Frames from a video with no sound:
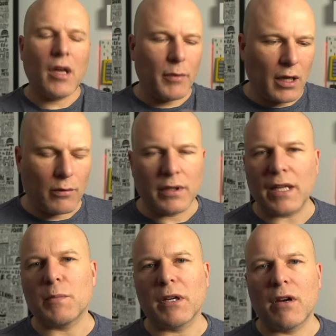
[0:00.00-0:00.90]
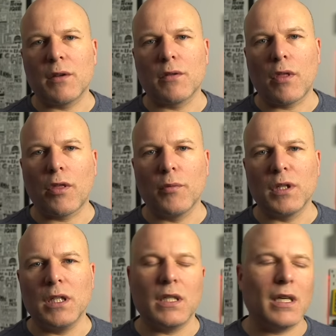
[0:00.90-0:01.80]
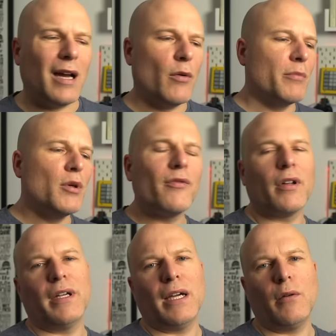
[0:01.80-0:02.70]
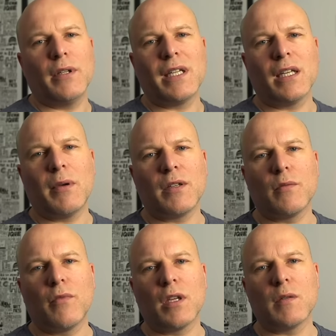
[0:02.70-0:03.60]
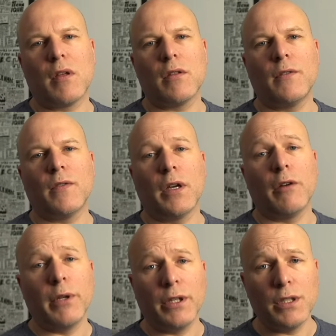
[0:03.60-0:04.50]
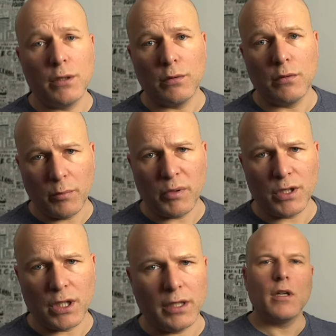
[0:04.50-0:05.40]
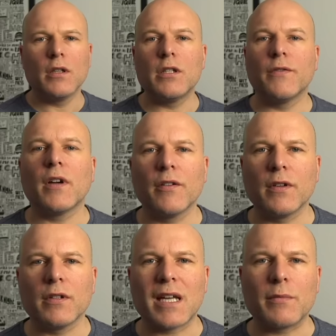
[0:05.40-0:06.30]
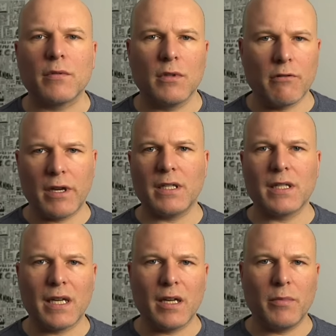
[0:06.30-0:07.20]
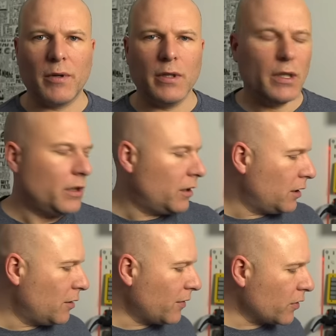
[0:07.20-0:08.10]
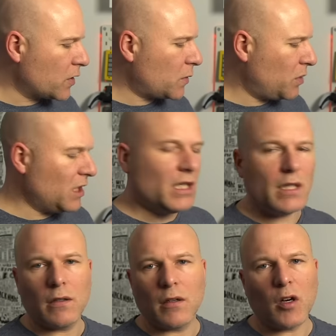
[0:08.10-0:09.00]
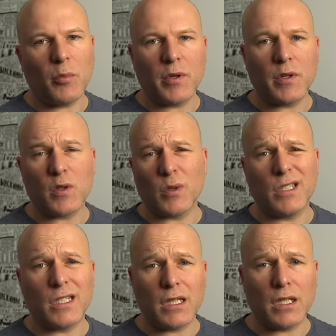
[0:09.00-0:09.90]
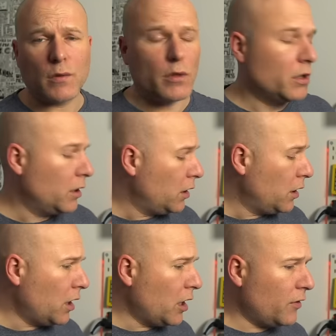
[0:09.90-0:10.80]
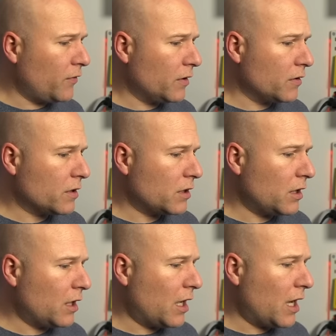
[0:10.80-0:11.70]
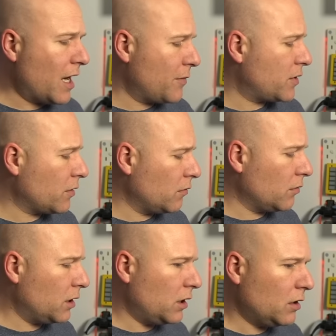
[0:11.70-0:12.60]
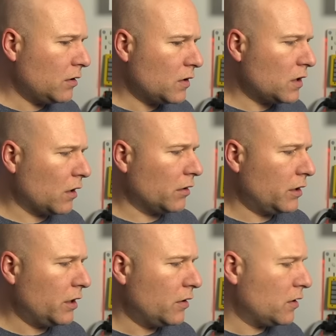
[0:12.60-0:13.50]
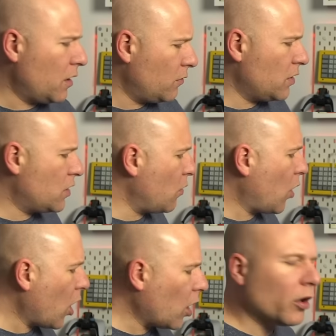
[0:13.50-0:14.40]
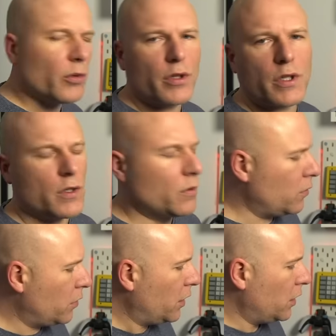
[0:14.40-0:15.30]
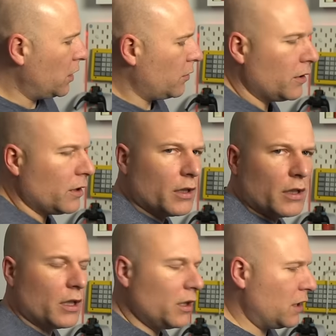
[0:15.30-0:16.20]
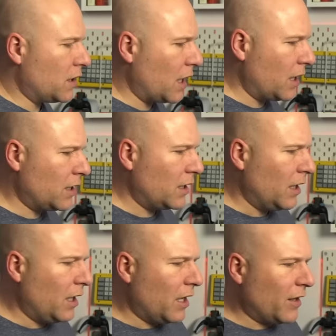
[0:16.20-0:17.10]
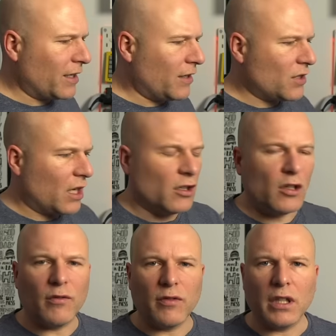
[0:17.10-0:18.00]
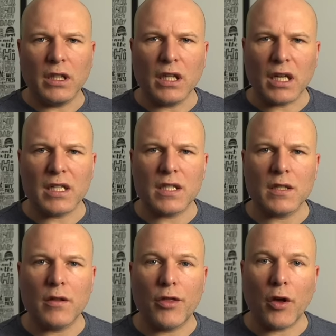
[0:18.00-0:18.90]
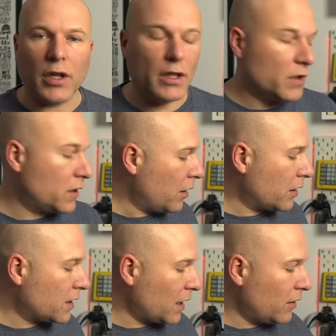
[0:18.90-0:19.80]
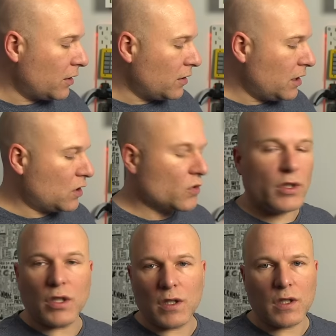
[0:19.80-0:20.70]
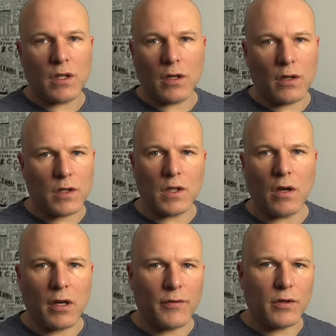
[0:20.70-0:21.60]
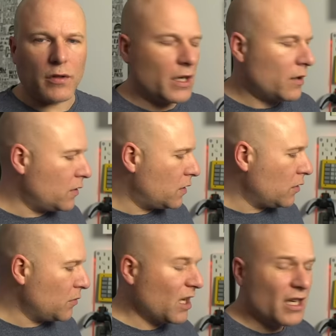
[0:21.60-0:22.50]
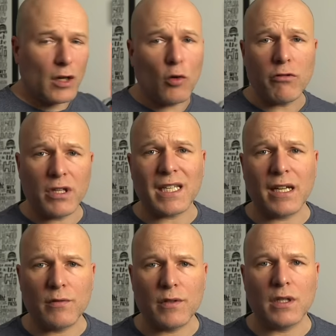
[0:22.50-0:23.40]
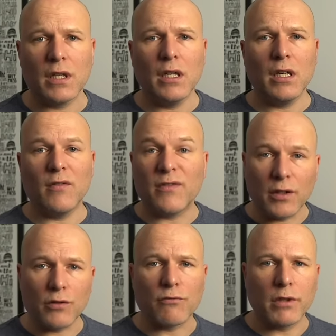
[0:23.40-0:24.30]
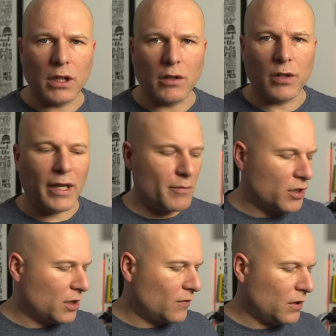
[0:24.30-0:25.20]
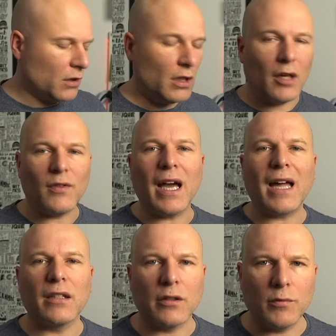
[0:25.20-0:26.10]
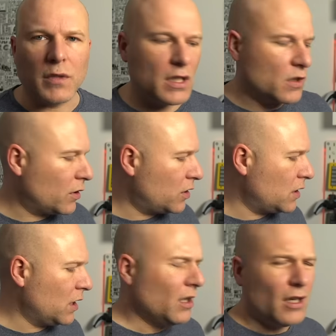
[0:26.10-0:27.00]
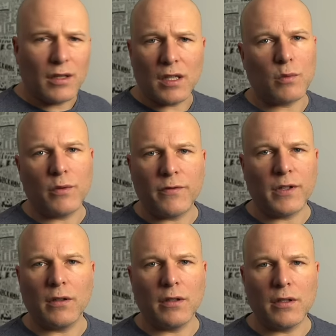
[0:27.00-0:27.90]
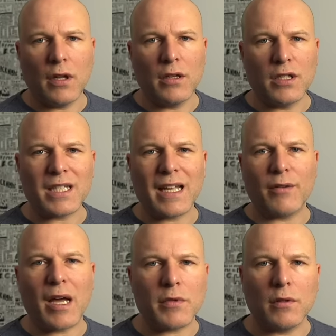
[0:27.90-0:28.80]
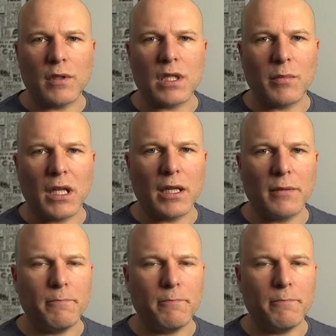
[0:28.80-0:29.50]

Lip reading: we go. That's my gripes with the thumb keys. I want to move on now and tell you about some things about the Defy I really do appreciate. The Defy feels absolutely great to type on. I've got the speed copper switches in this one, and it feels absolutely solid. There's no hollowness at all, you know, in this case, and that gives it a lovely, nice fockiness. Like I say, these switches are stock. I've not done anything to them yet. It already sounds and feels really good. I imagine if you hand loop these switches, this would feel and sound absolutely sublime.